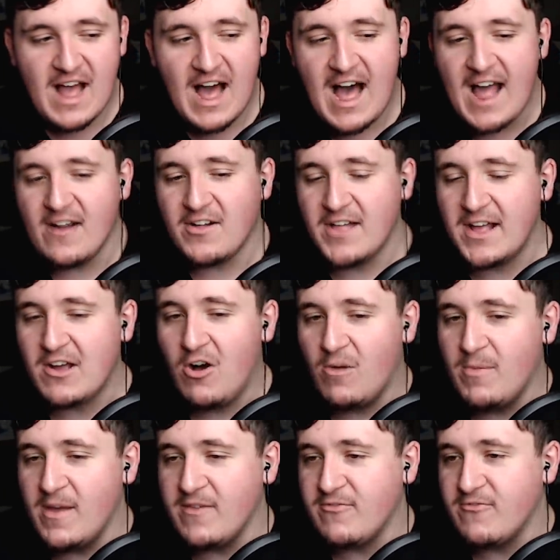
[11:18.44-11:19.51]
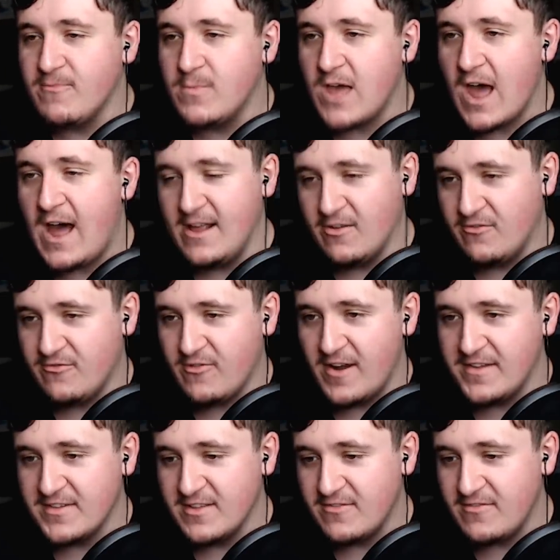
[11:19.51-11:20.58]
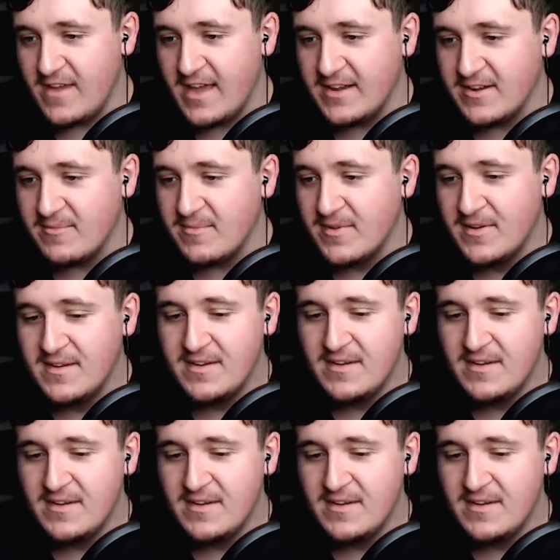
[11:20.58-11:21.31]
to be Kyle. Like, all my Kyle friends in the fandom.